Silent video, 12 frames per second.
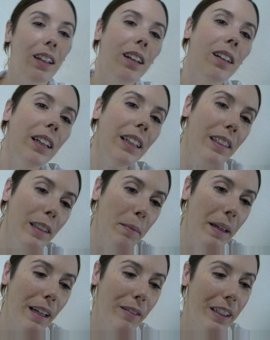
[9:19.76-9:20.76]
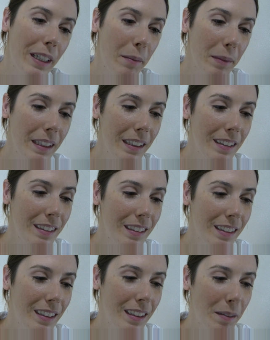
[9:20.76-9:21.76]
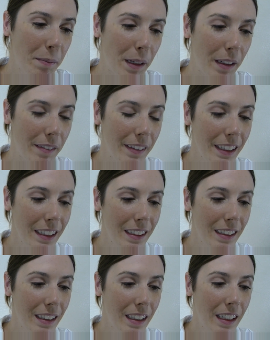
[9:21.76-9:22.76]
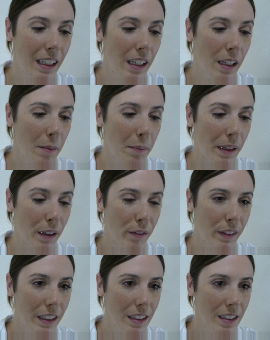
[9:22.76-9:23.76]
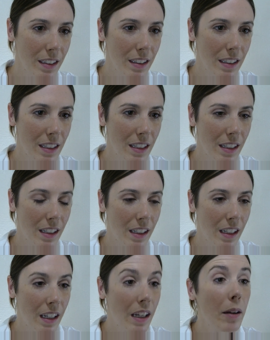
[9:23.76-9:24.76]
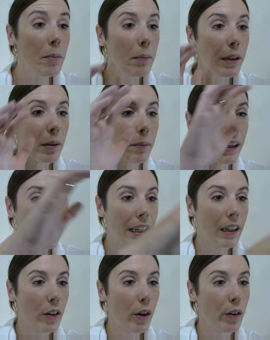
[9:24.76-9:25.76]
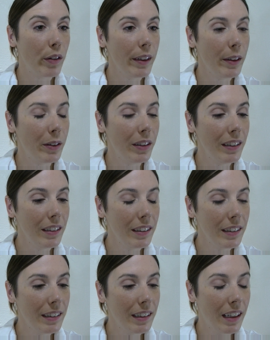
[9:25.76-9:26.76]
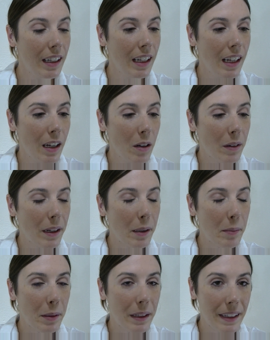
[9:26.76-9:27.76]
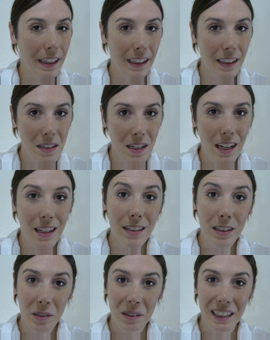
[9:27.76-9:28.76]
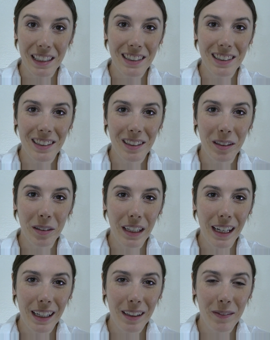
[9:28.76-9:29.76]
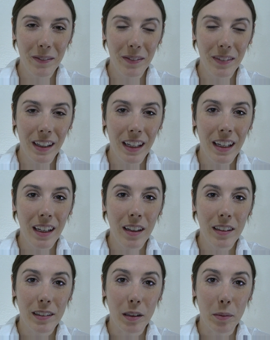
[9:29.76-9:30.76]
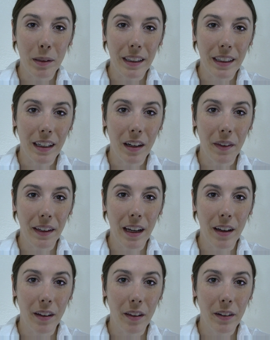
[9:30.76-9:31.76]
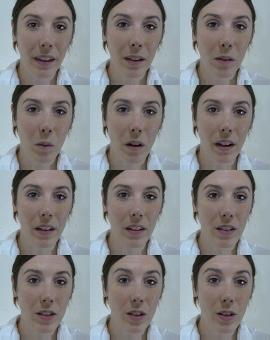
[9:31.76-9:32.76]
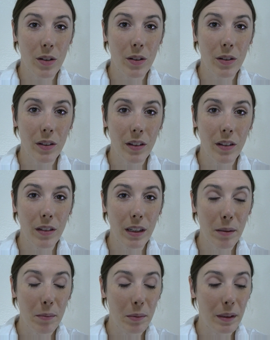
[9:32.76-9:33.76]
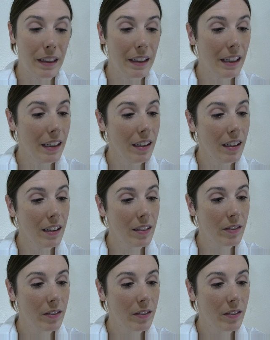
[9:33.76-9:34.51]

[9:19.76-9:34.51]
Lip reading: All right, so may I have your hand, please? Perfect. Make a fist. Putting my hand over yours. I'm going to breathe in and squeeze, okay? So breathe in on the count of 3. 1, 2, 3, breathe in.